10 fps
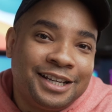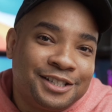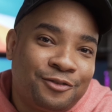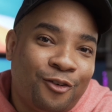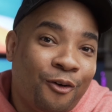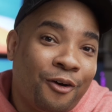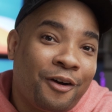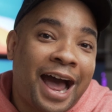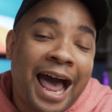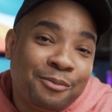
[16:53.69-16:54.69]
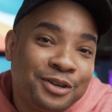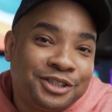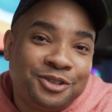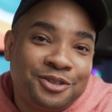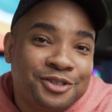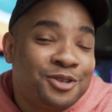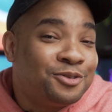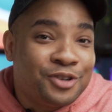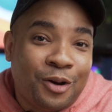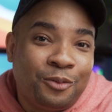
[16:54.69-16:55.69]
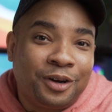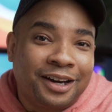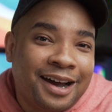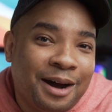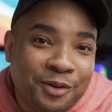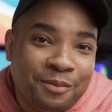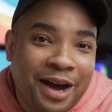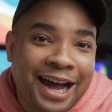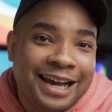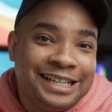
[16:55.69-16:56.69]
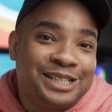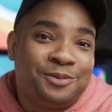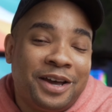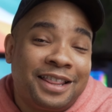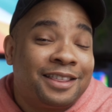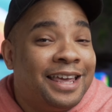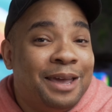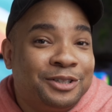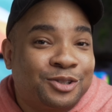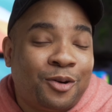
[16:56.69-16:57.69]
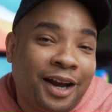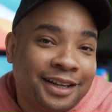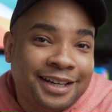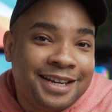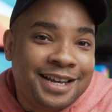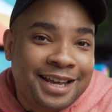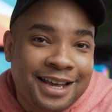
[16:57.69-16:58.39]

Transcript: is for hybrid shooters who don't want to compromise with image quality,